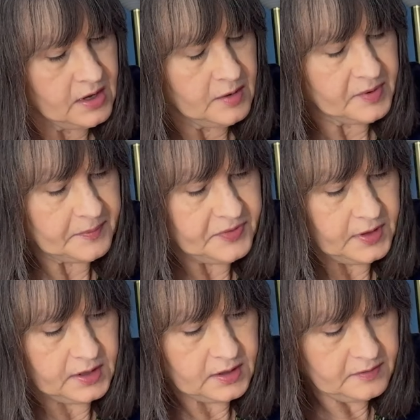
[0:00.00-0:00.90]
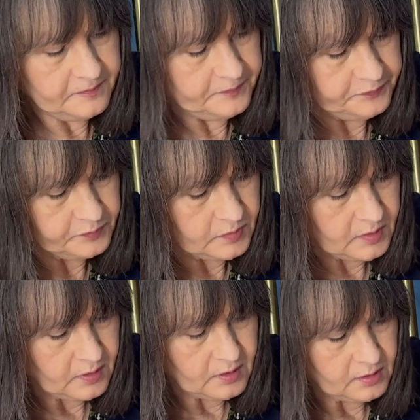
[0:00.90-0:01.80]
But I'm thinking,
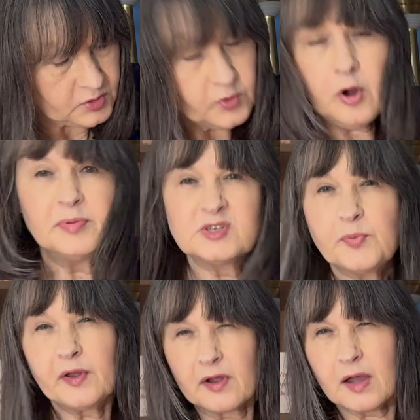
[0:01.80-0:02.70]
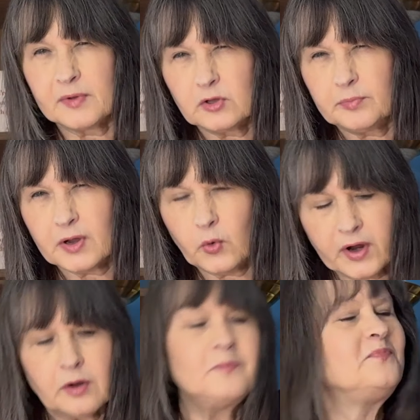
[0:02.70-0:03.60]
because we're hoping spring will come a little bit
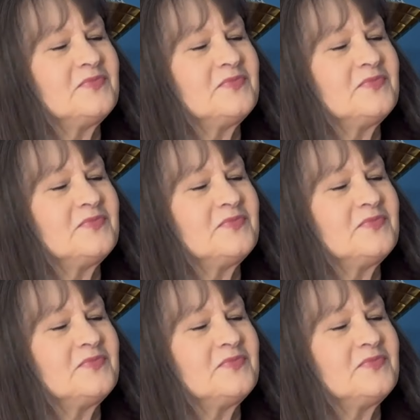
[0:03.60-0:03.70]
quicker.